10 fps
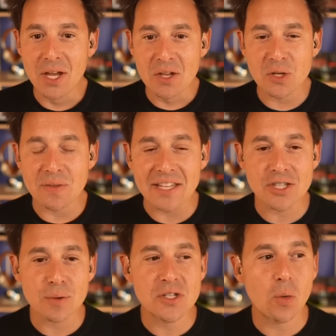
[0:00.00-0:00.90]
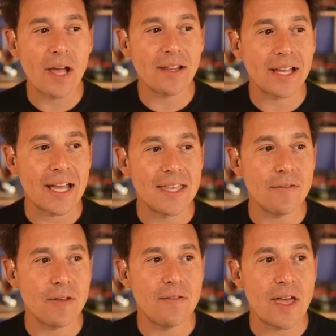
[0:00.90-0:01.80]
So that's the reason why, I think
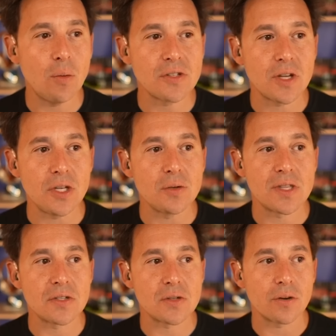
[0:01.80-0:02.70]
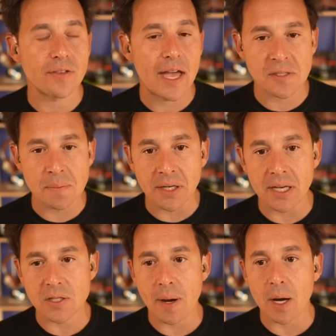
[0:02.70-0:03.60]
if anyone's going to use this sort of chaos monkey
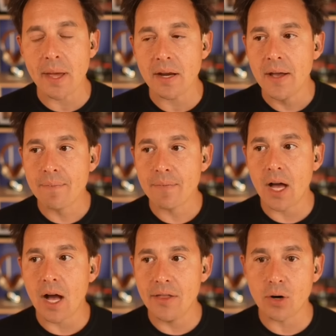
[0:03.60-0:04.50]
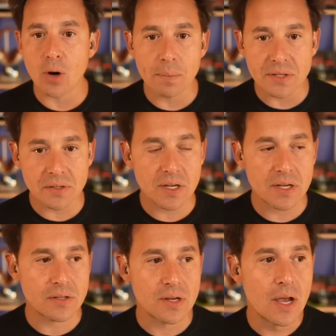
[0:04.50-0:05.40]
experiment in their own
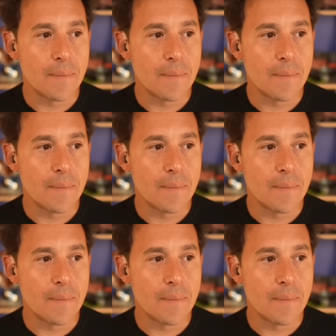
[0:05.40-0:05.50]
businesses,